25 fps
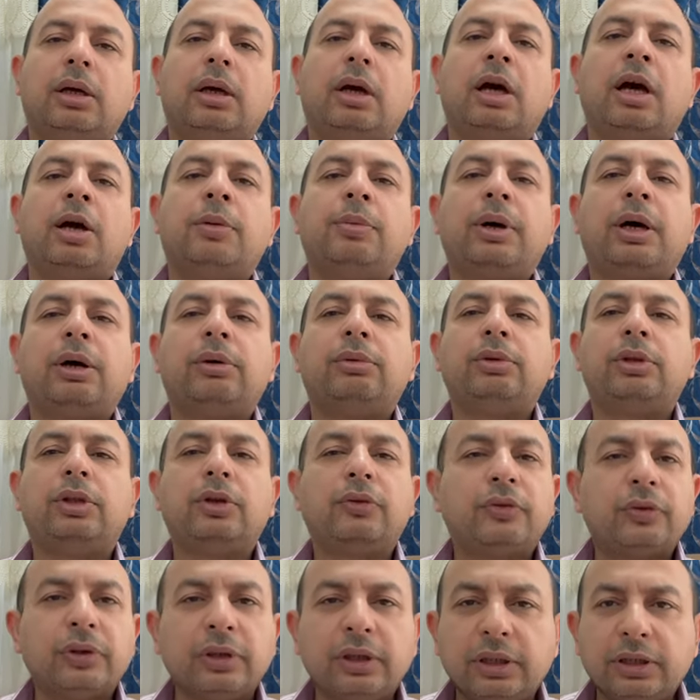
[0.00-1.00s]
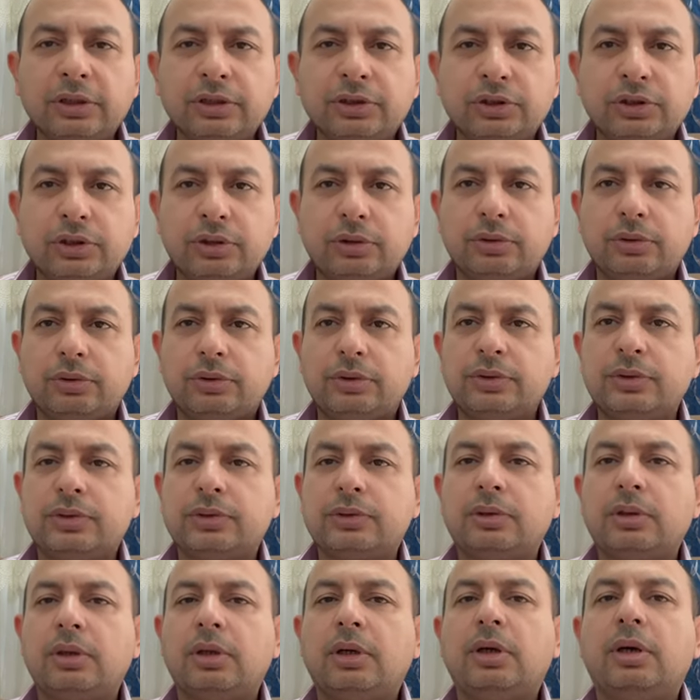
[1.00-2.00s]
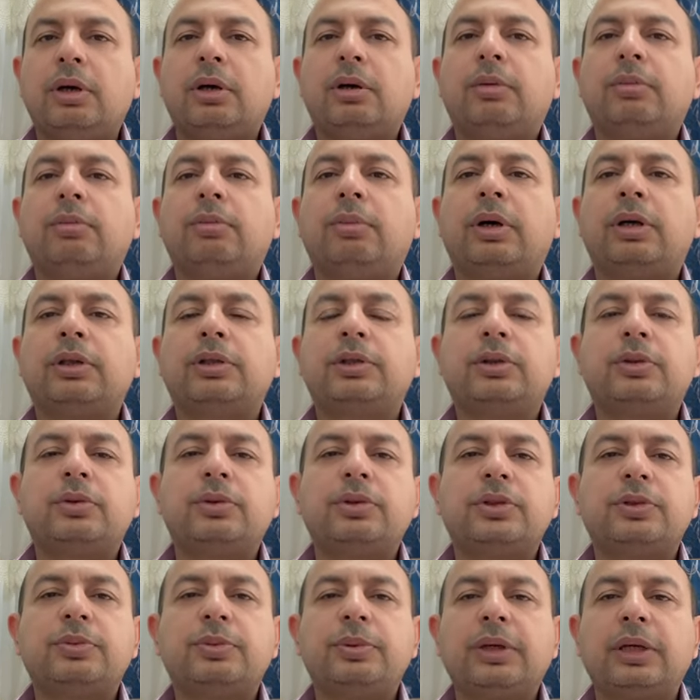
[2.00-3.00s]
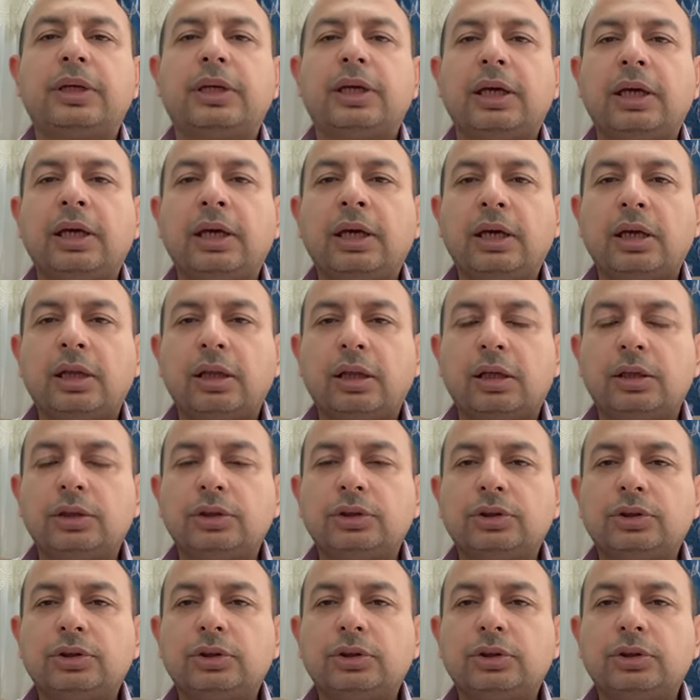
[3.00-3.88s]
about different issues, but you speak English,